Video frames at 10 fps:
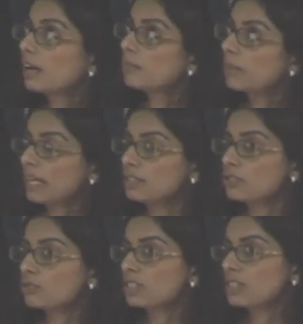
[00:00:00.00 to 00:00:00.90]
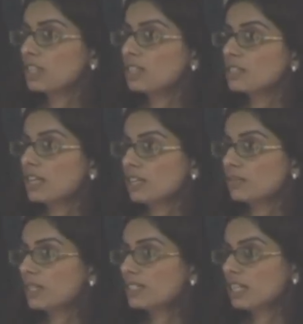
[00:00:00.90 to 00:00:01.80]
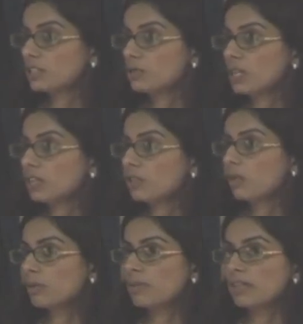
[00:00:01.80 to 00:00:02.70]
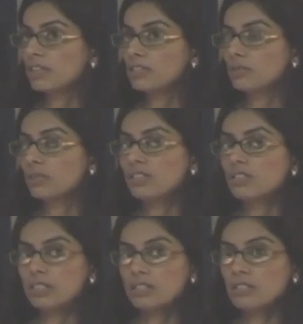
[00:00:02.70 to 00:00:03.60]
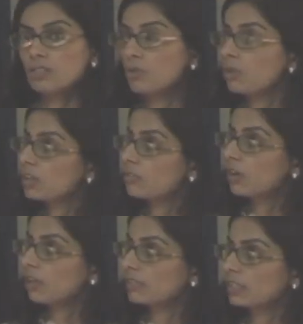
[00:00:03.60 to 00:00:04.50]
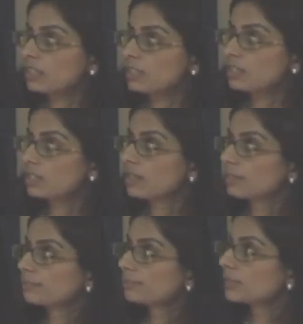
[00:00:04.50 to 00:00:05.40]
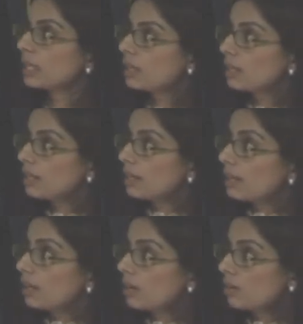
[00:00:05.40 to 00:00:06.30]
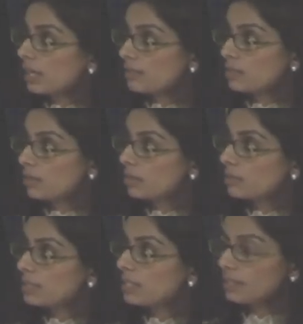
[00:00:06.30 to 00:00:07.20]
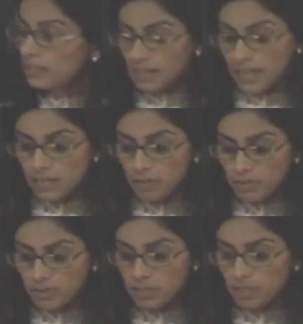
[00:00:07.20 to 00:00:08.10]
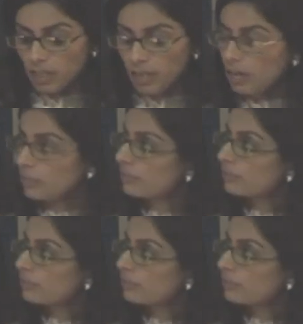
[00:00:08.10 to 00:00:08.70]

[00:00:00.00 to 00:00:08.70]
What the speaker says: and plans to discuss as well as educate all parties who are interested or involved in this. Okay, so since I used a lot